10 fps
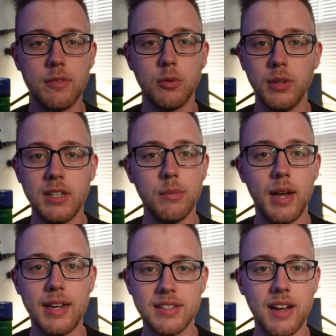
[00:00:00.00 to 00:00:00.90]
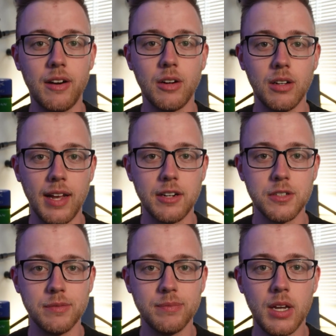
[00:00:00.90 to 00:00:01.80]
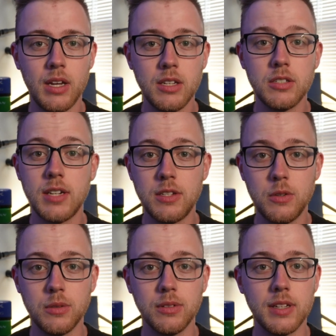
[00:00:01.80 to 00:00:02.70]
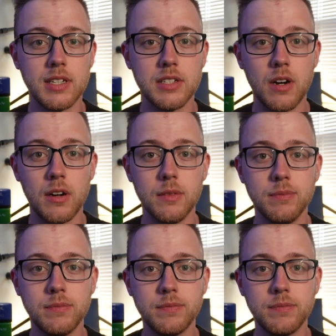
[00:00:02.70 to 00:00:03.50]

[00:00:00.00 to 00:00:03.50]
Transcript: rifle in my entire collection. Stay tuned, let's get started.